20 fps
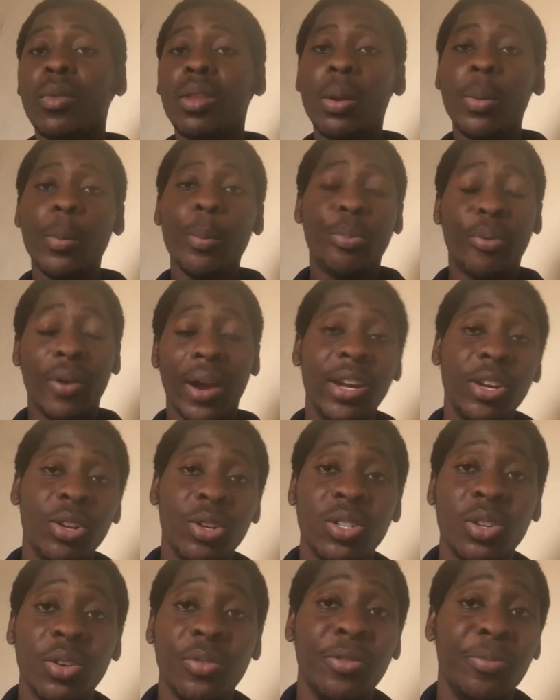pride
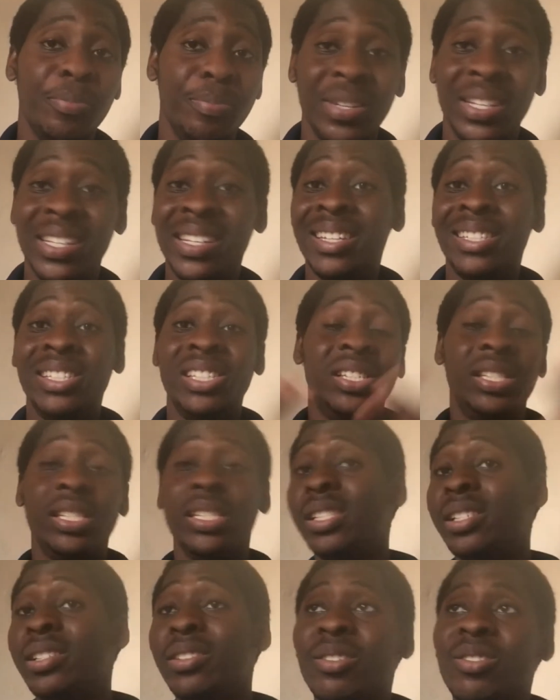yourself of being a
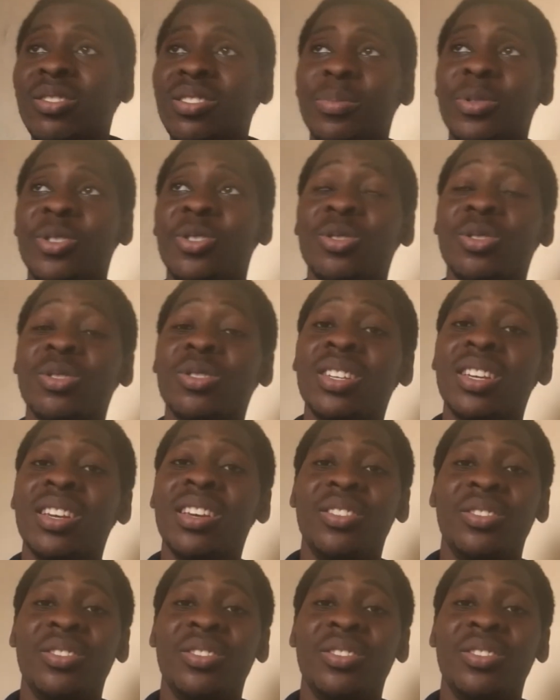genius because you